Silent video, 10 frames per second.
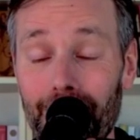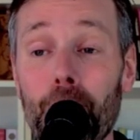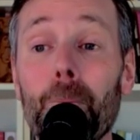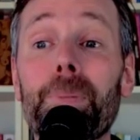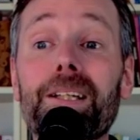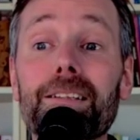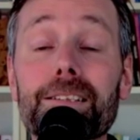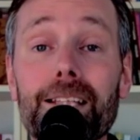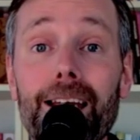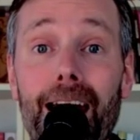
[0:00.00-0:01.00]

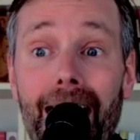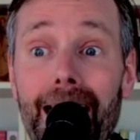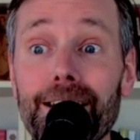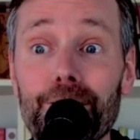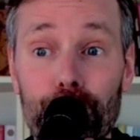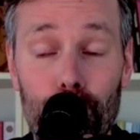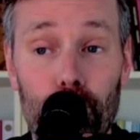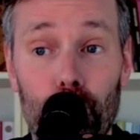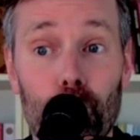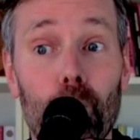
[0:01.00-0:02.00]
Because they had
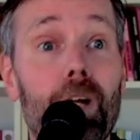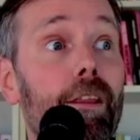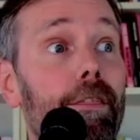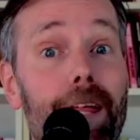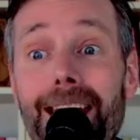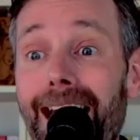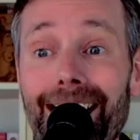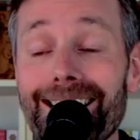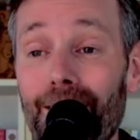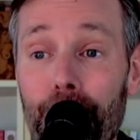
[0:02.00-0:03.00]
to
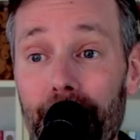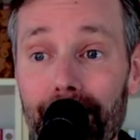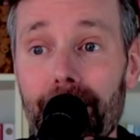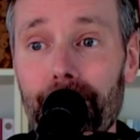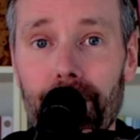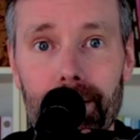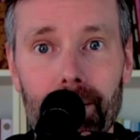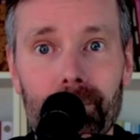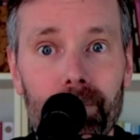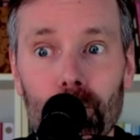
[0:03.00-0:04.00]
think of it,
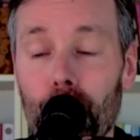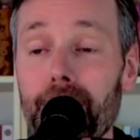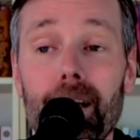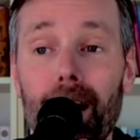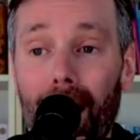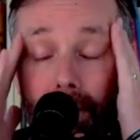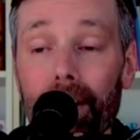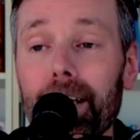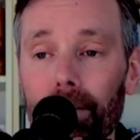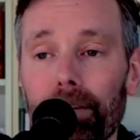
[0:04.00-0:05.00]
right? I
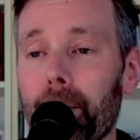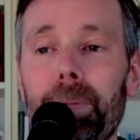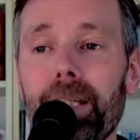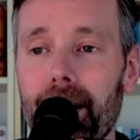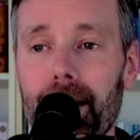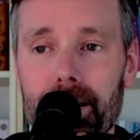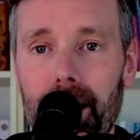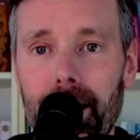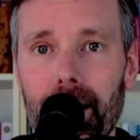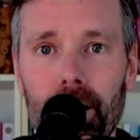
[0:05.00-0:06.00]
think of like BKS
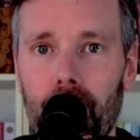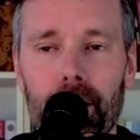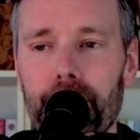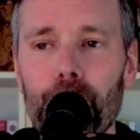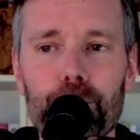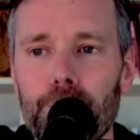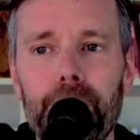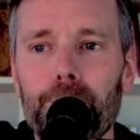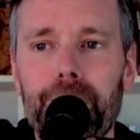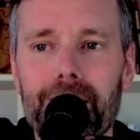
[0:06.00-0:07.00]
Iyengar. He was
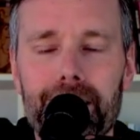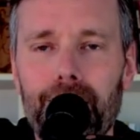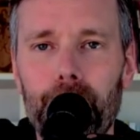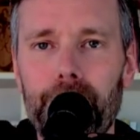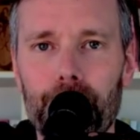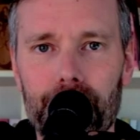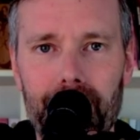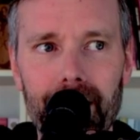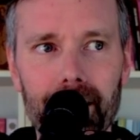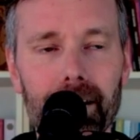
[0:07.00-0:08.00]
really, really sick when he was a
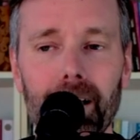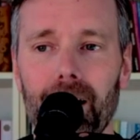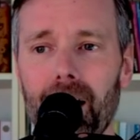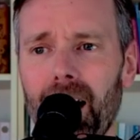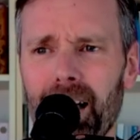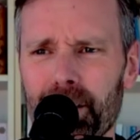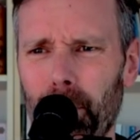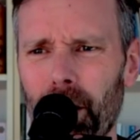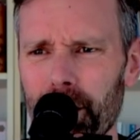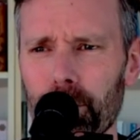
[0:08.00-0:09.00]
kid. His
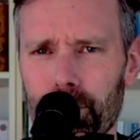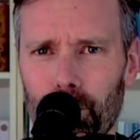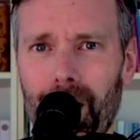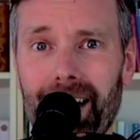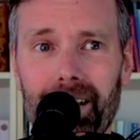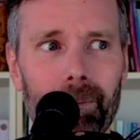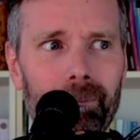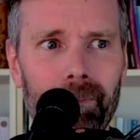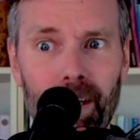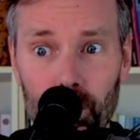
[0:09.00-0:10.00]
body was a wreck.
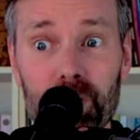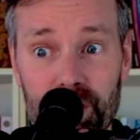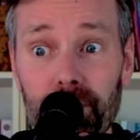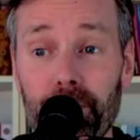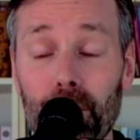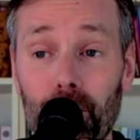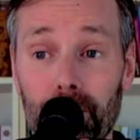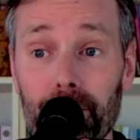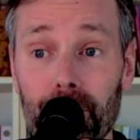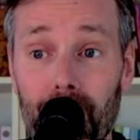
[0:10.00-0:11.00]
It was difficult
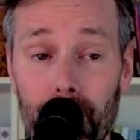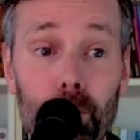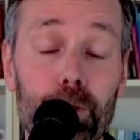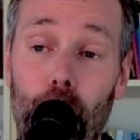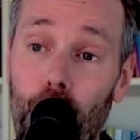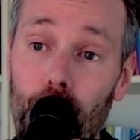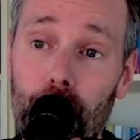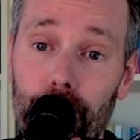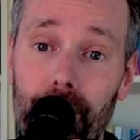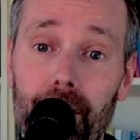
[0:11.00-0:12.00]
for him. It was
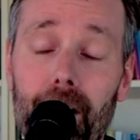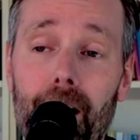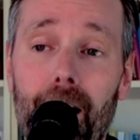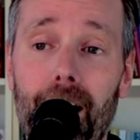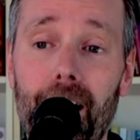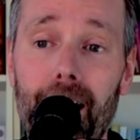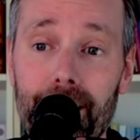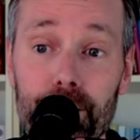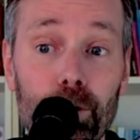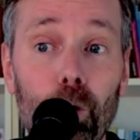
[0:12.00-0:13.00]
hard.
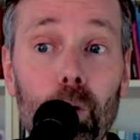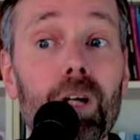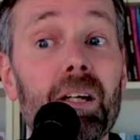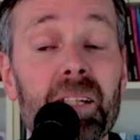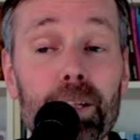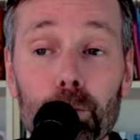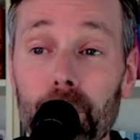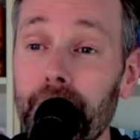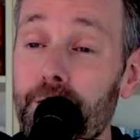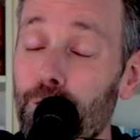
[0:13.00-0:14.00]
And so he
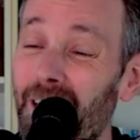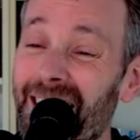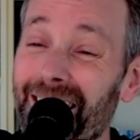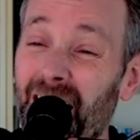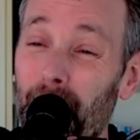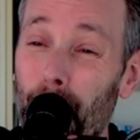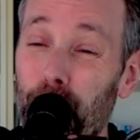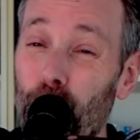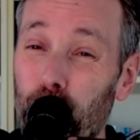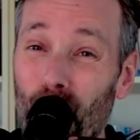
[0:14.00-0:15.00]
really sort of had to come up
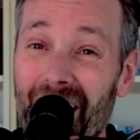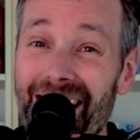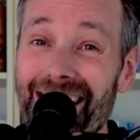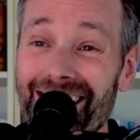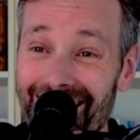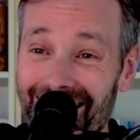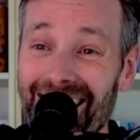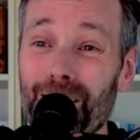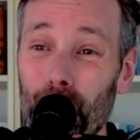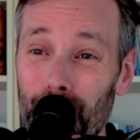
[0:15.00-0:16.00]
with ways
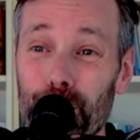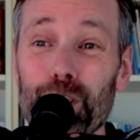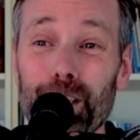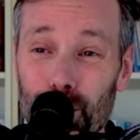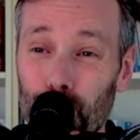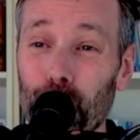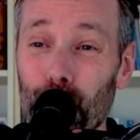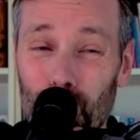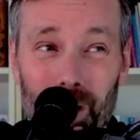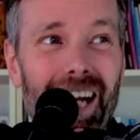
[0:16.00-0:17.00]
in which he could
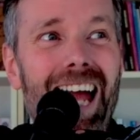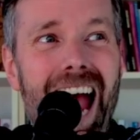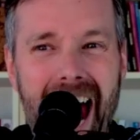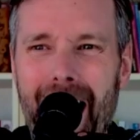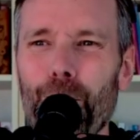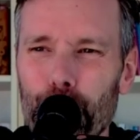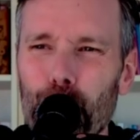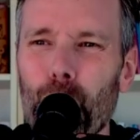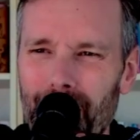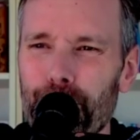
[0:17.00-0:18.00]
learn, how
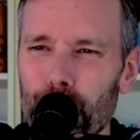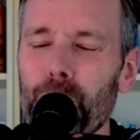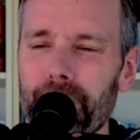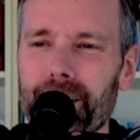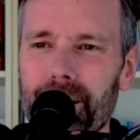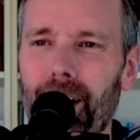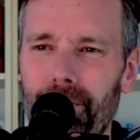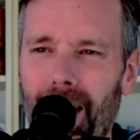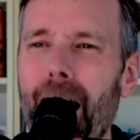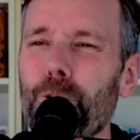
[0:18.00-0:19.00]
do I do this stuff?
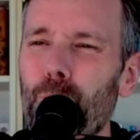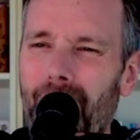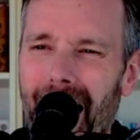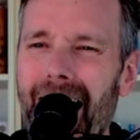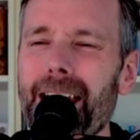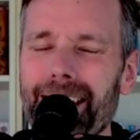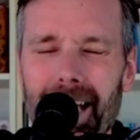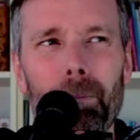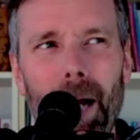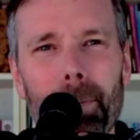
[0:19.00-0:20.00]
How do I
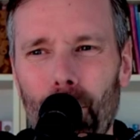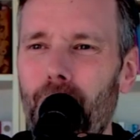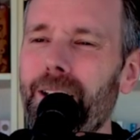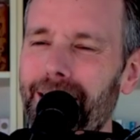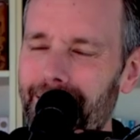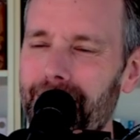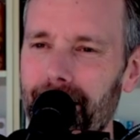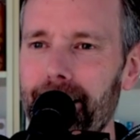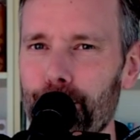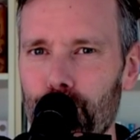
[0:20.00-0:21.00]
get my body into
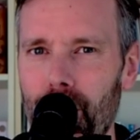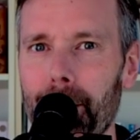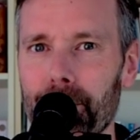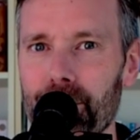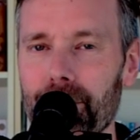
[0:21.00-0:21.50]
these shapes?